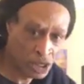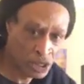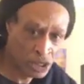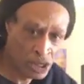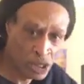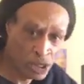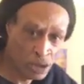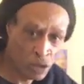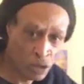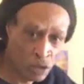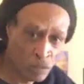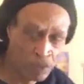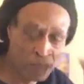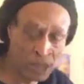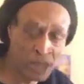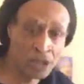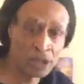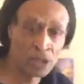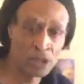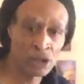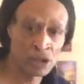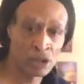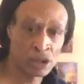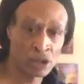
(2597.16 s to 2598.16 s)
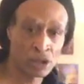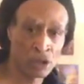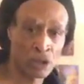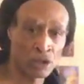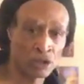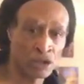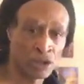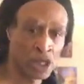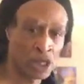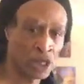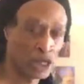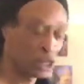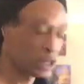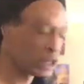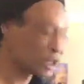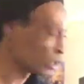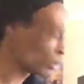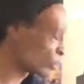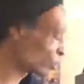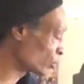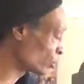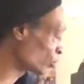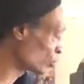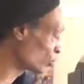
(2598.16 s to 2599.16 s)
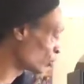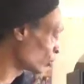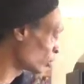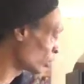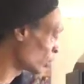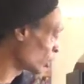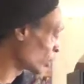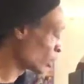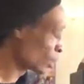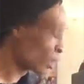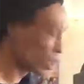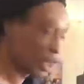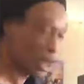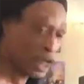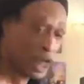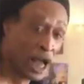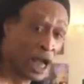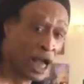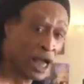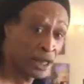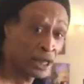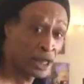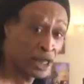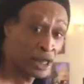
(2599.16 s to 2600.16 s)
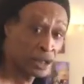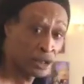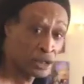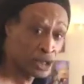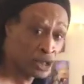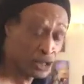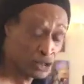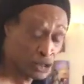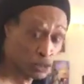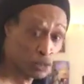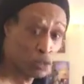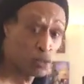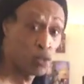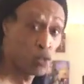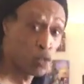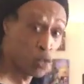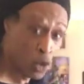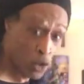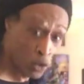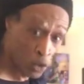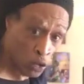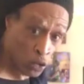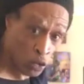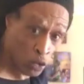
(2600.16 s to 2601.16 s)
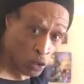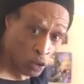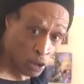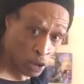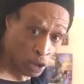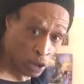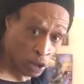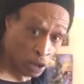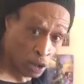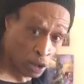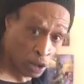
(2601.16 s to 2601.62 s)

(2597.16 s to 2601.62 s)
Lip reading: just a little piece on your EQ, and then this will,